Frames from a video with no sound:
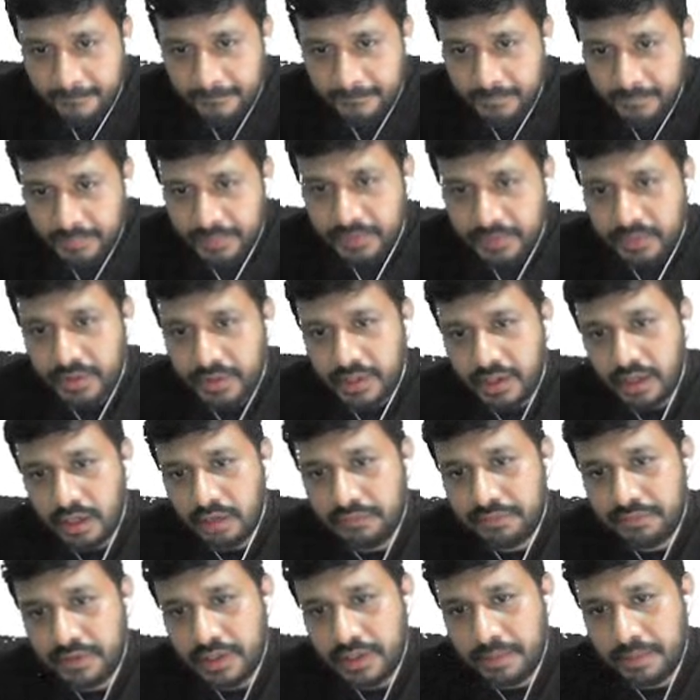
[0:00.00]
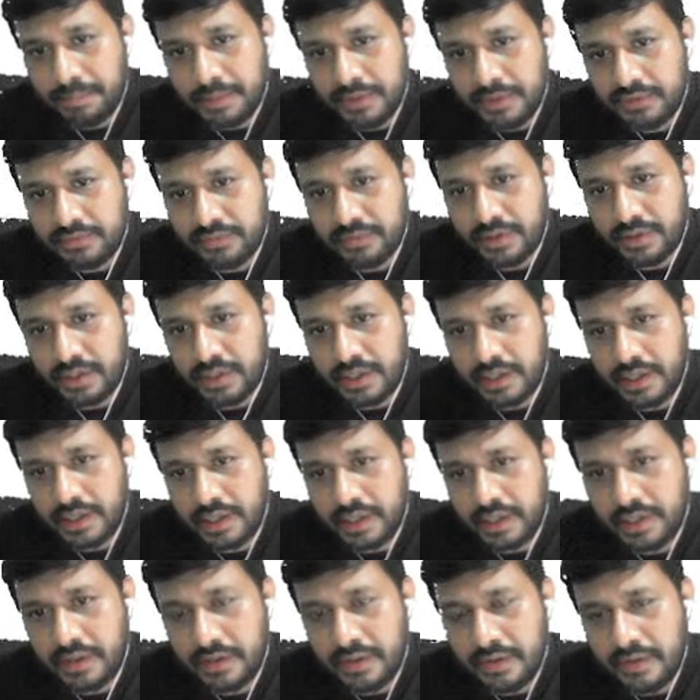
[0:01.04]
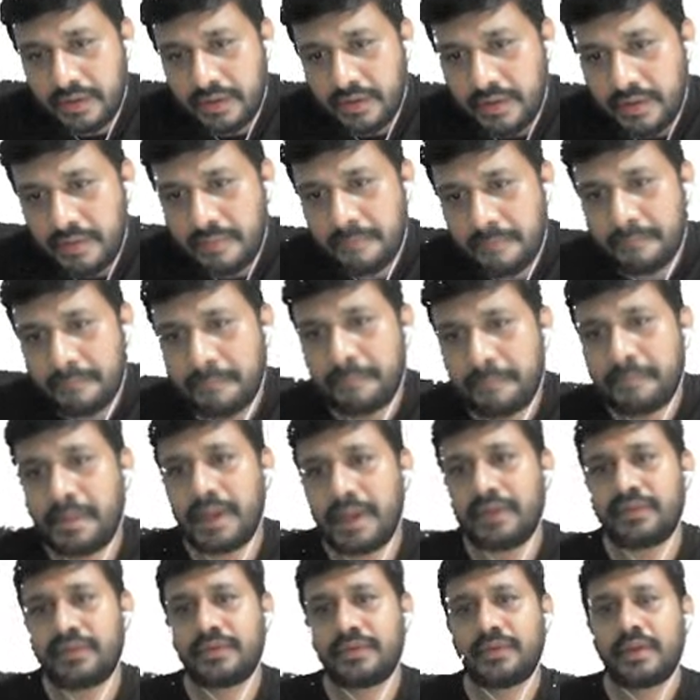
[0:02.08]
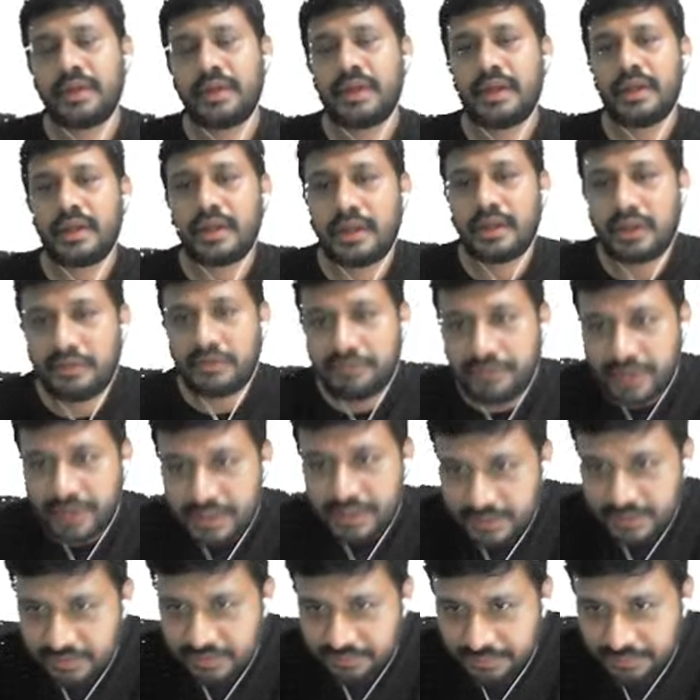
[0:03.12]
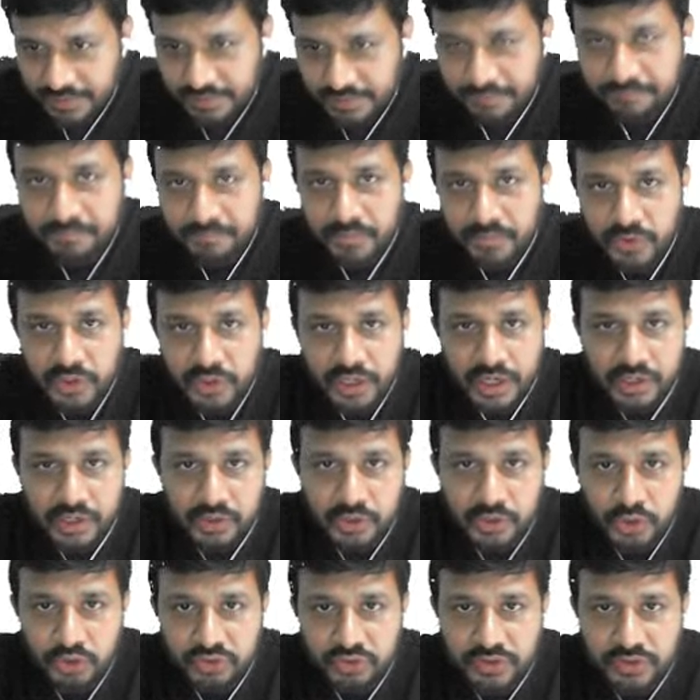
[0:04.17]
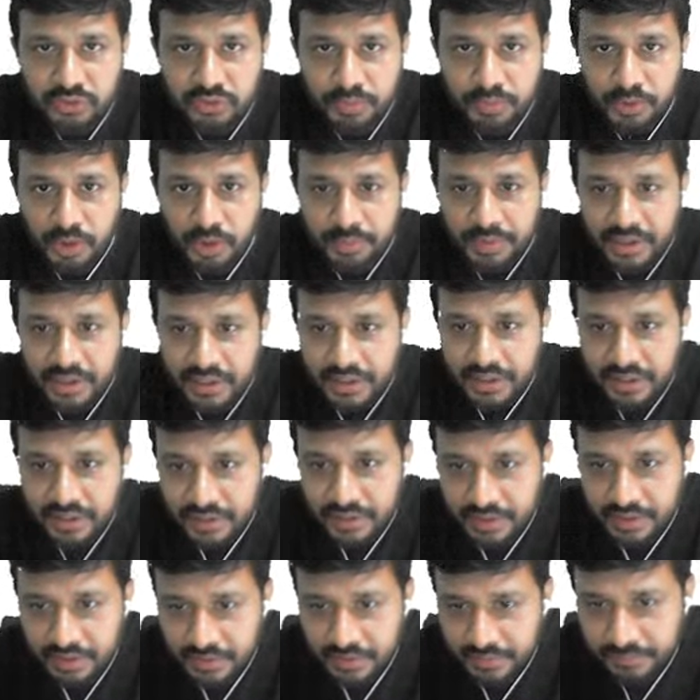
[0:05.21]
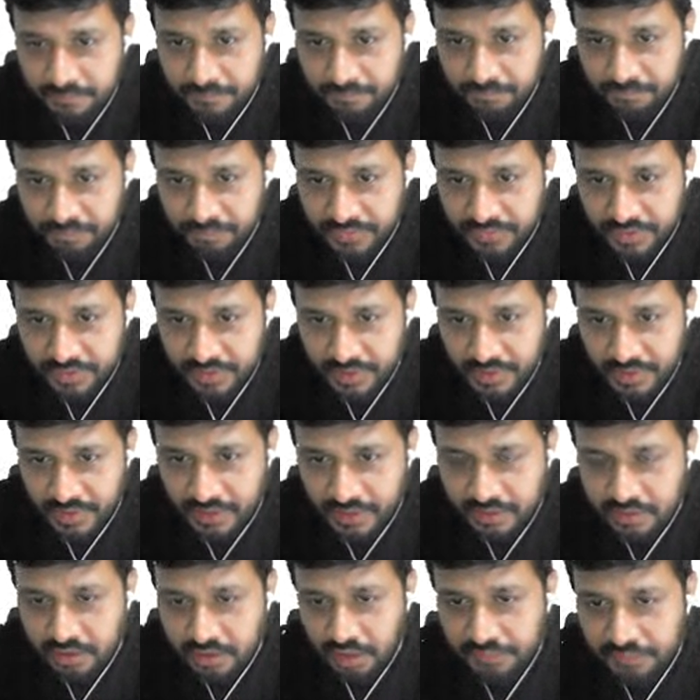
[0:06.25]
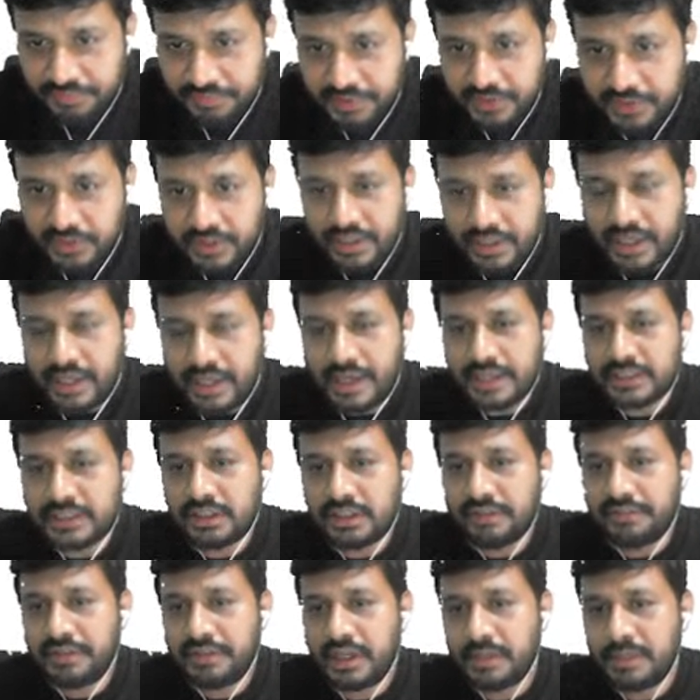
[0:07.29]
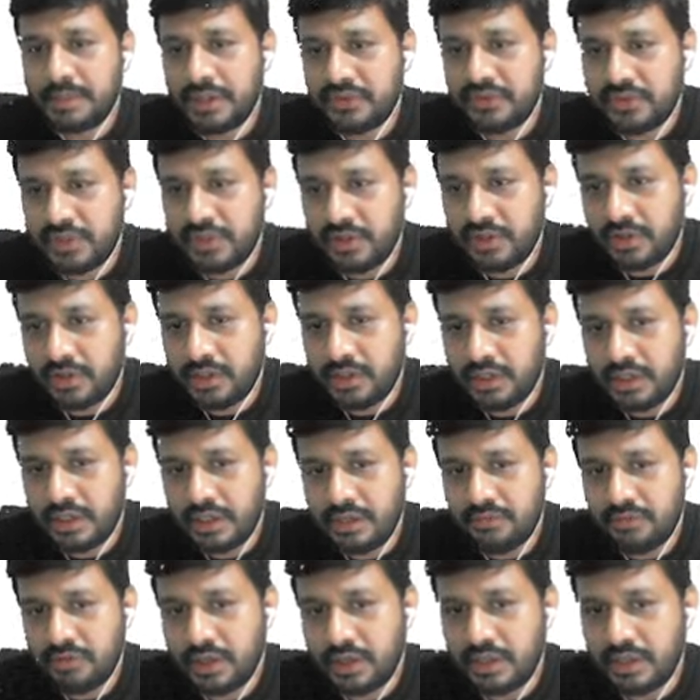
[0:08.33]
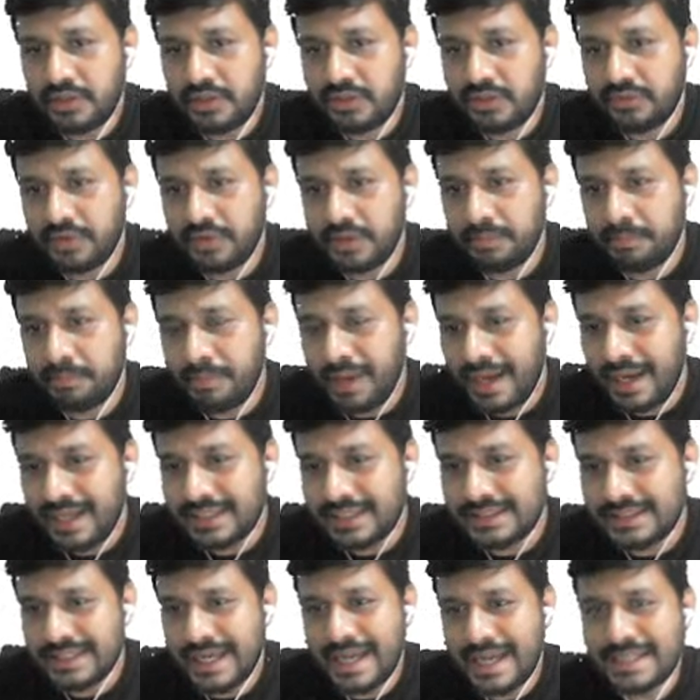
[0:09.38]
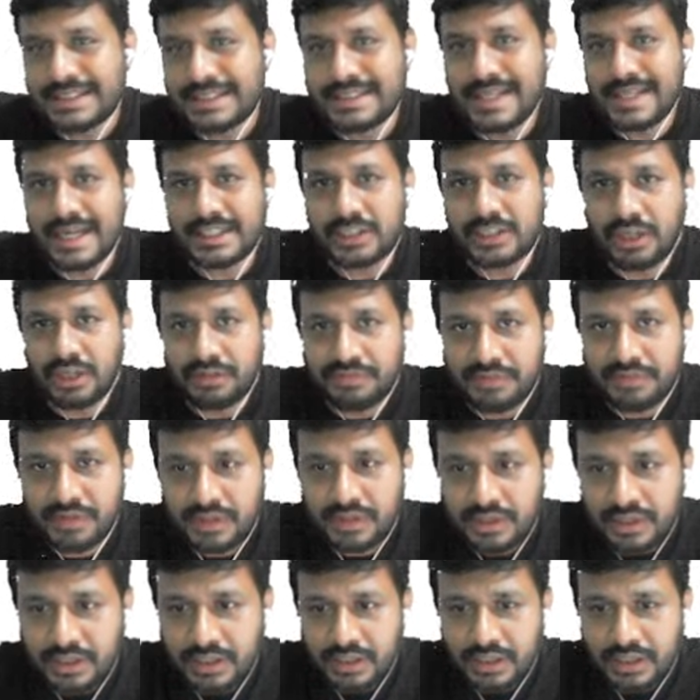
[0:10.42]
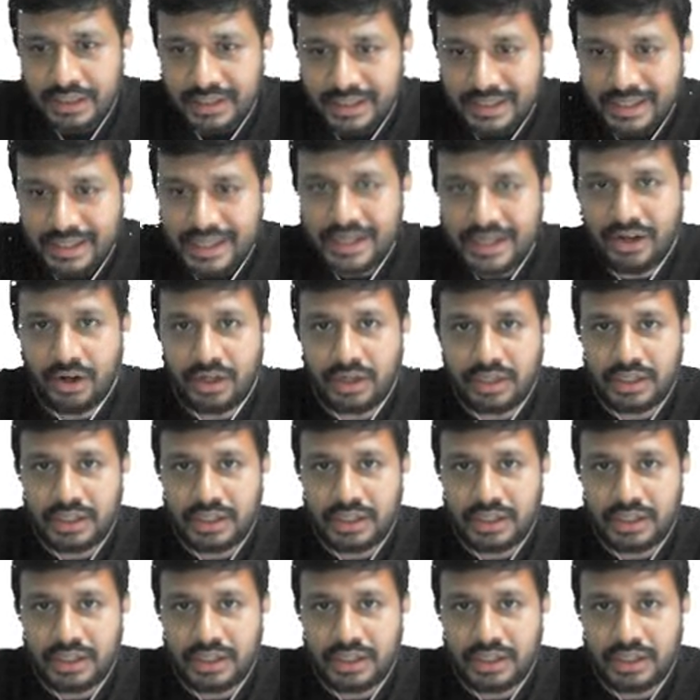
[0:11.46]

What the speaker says: into del of t plus 1 dt plus, for this one you have to use this property, x of t into del dash of t minus t naught. What is this one? Minus x dash of t naught.